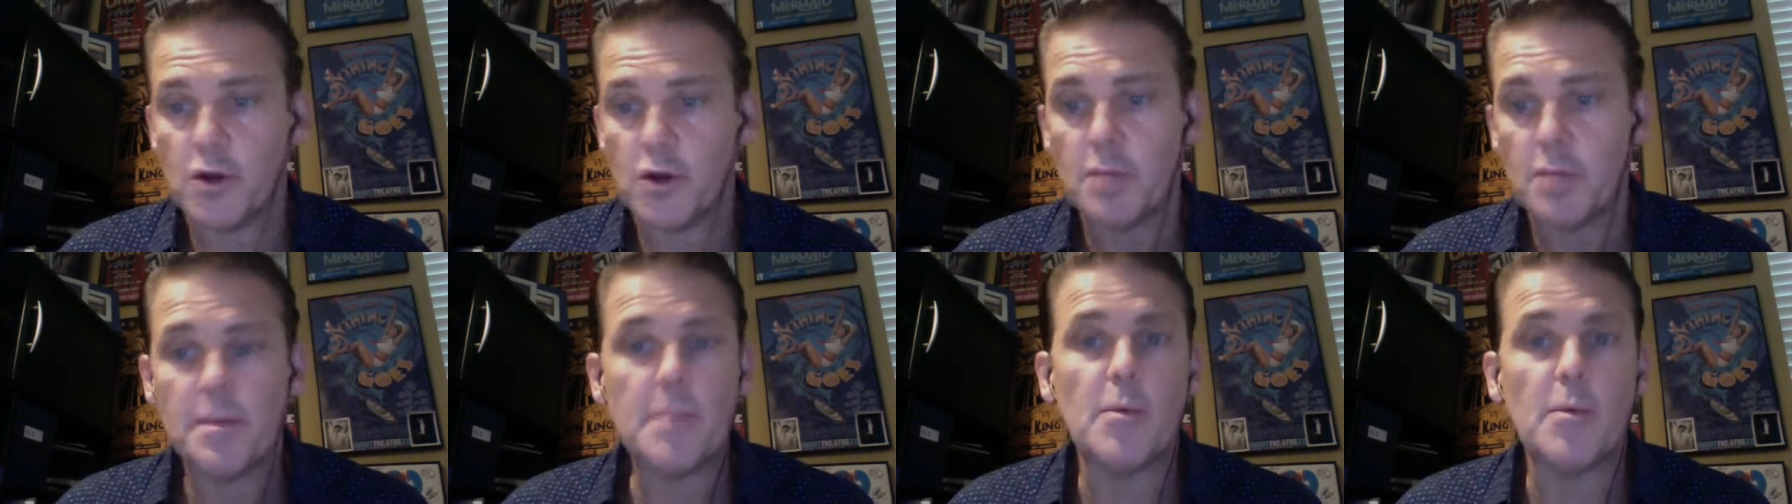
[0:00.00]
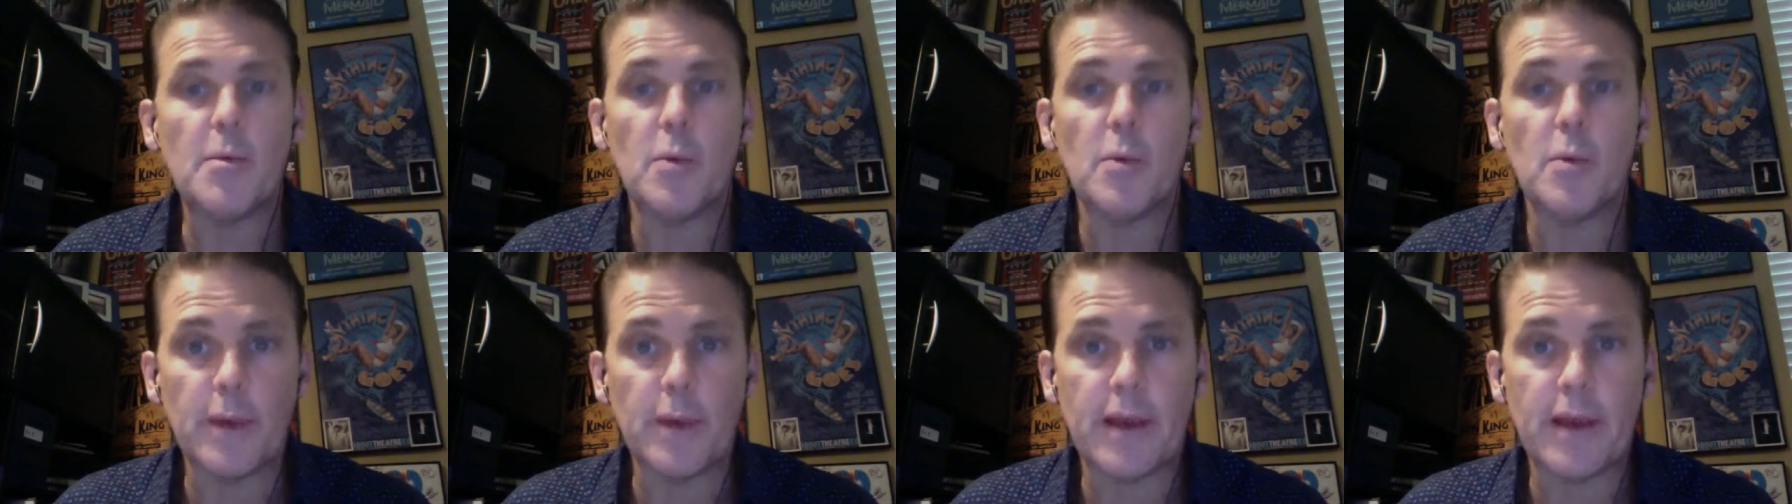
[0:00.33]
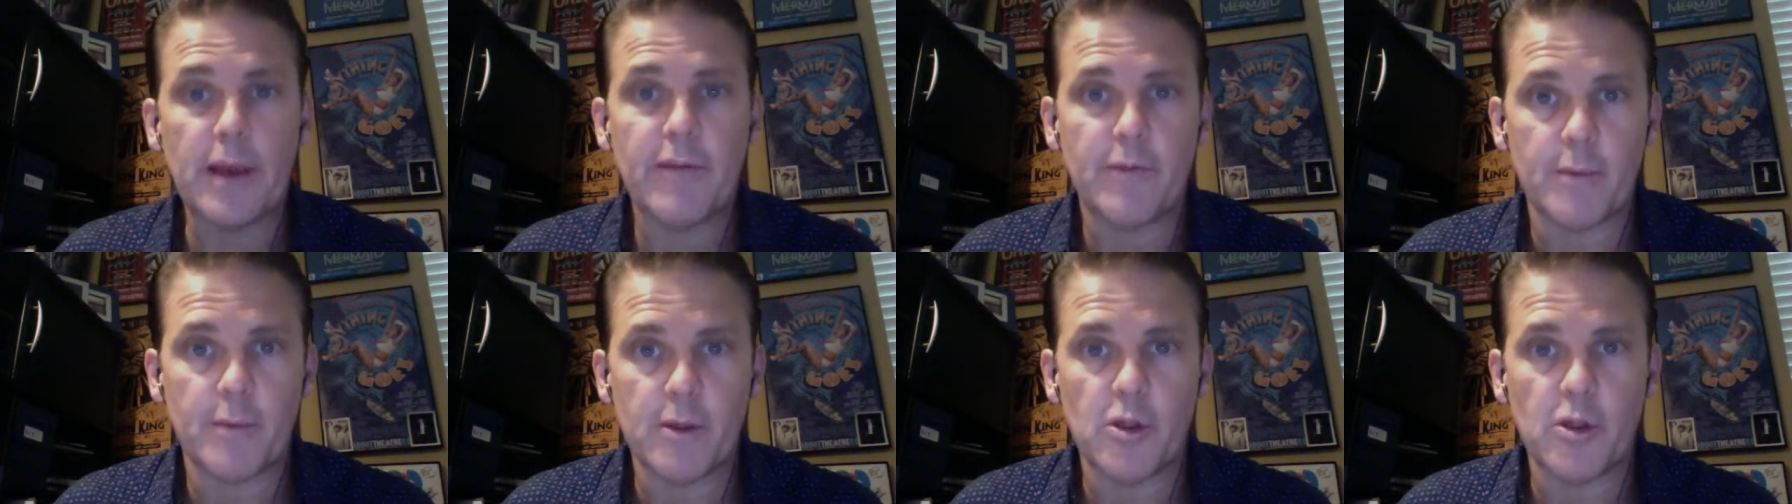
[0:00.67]
turning people
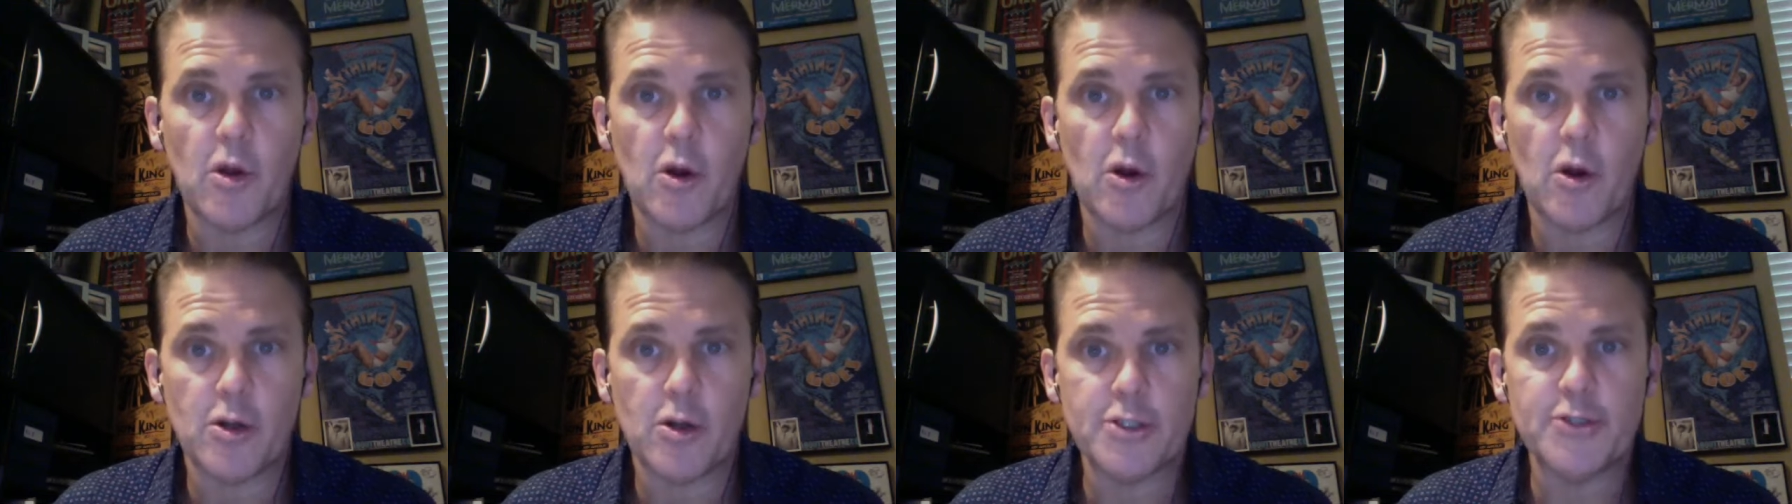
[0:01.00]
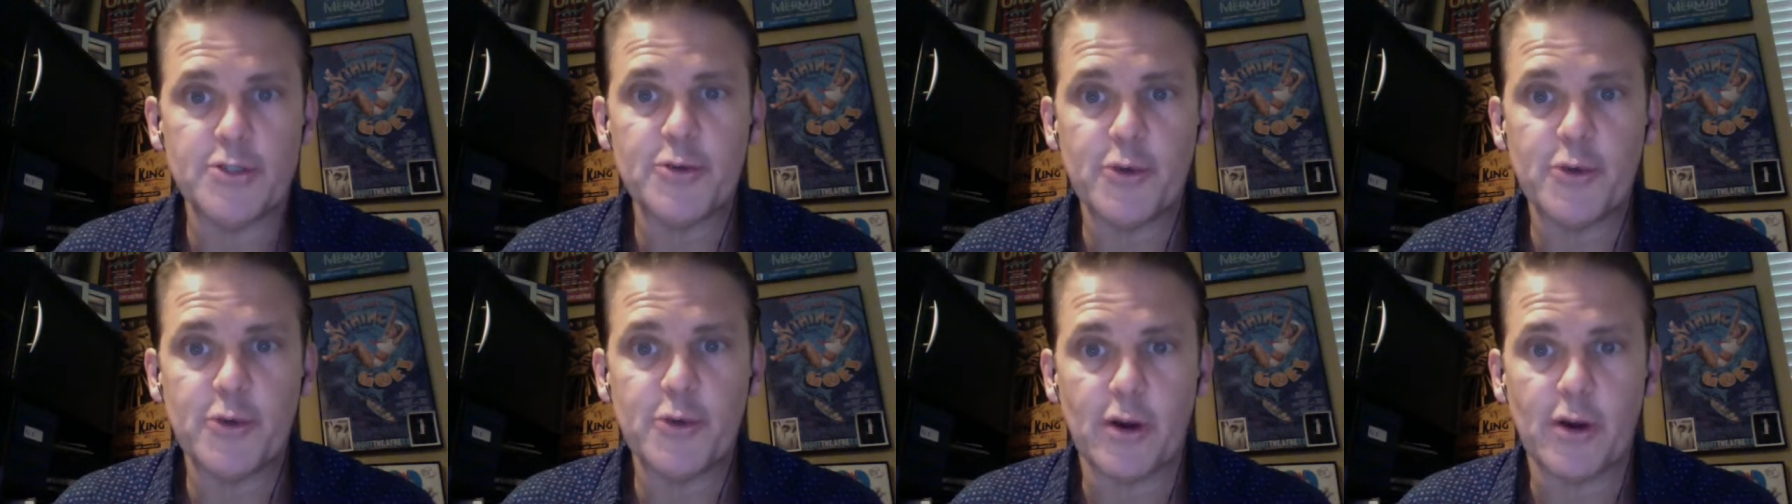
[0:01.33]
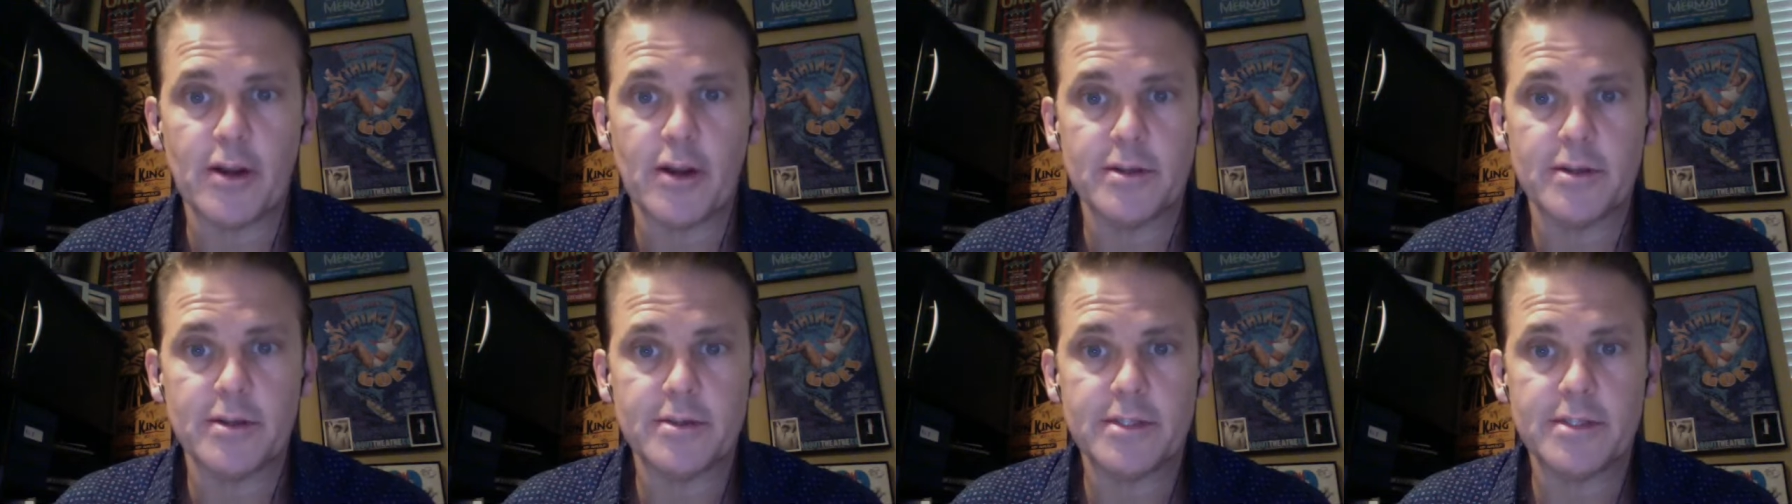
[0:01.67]
away from a large New York
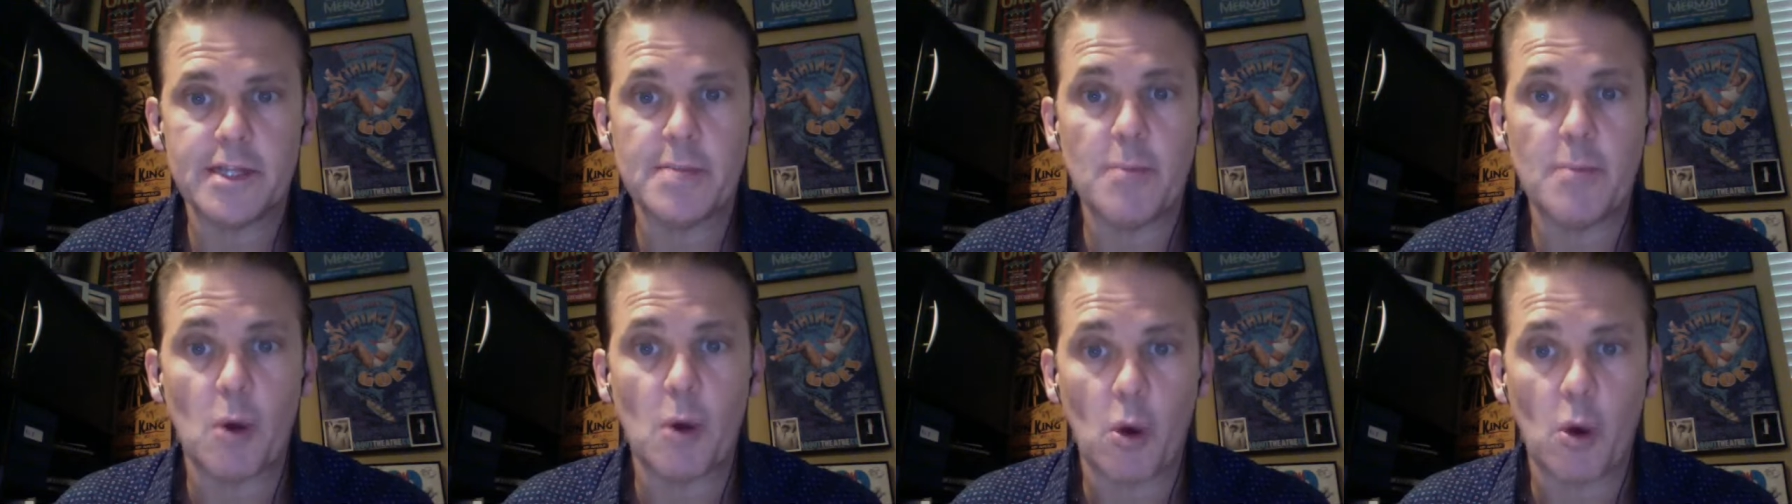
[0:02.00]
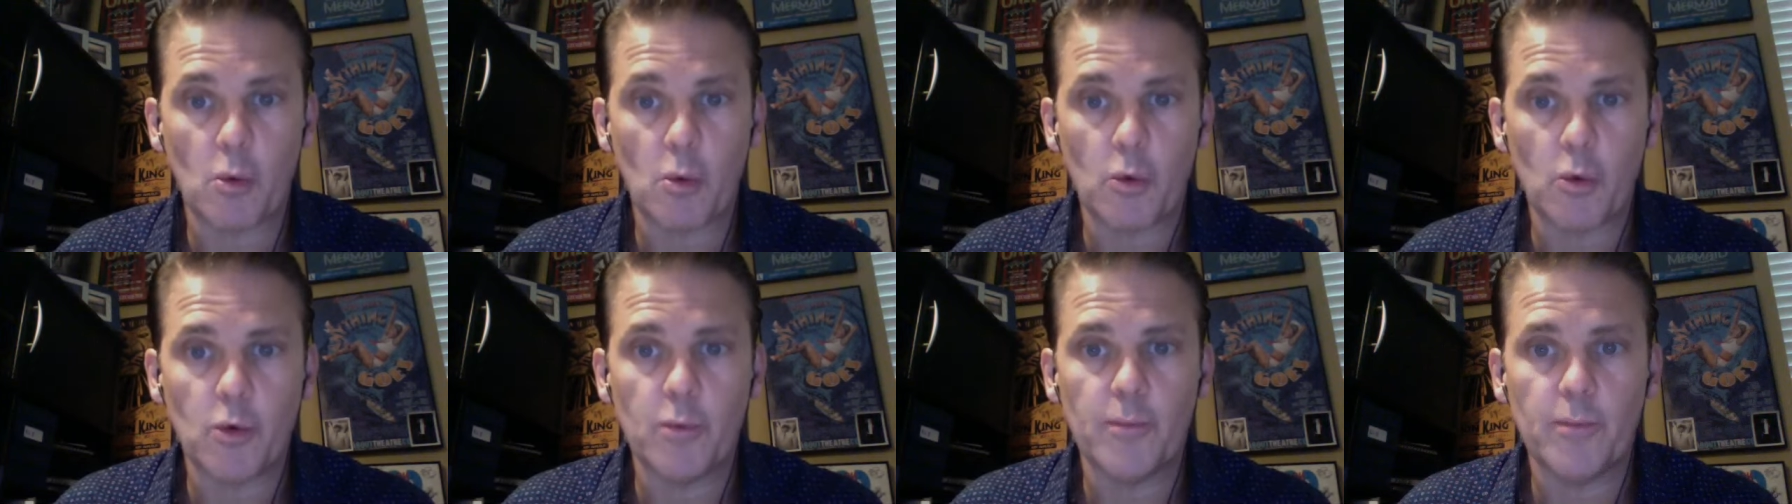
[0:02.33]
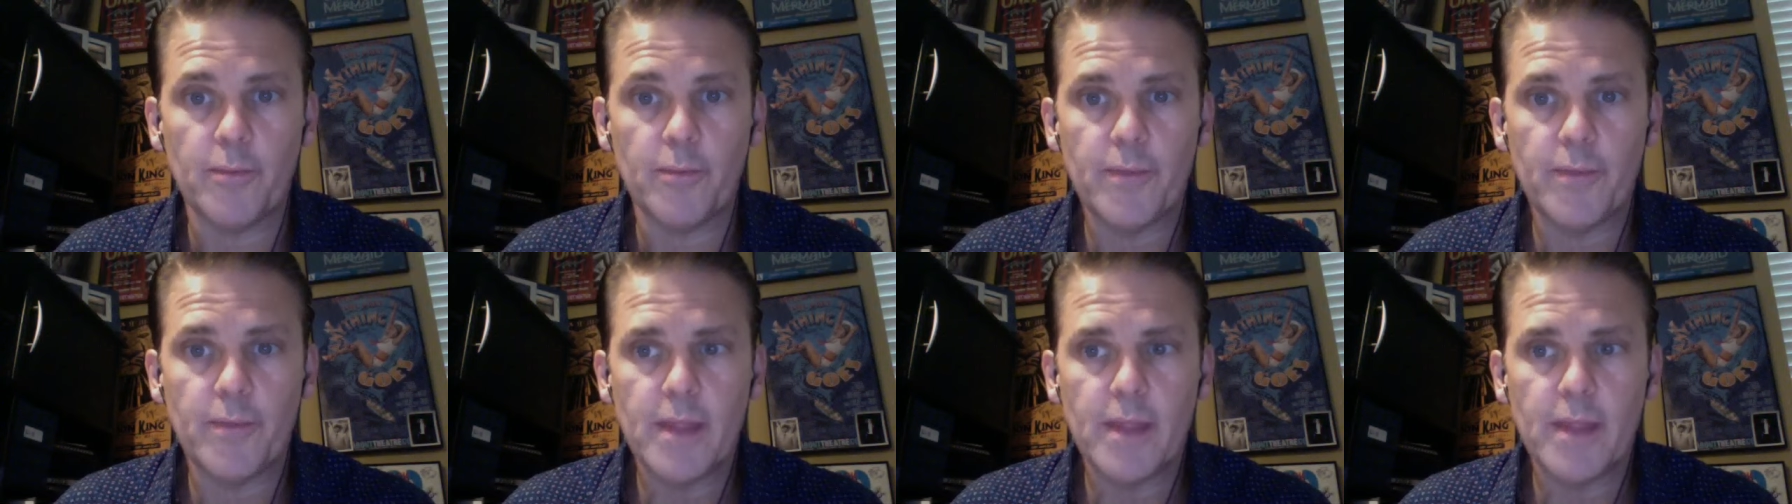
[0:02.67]
City ballroom.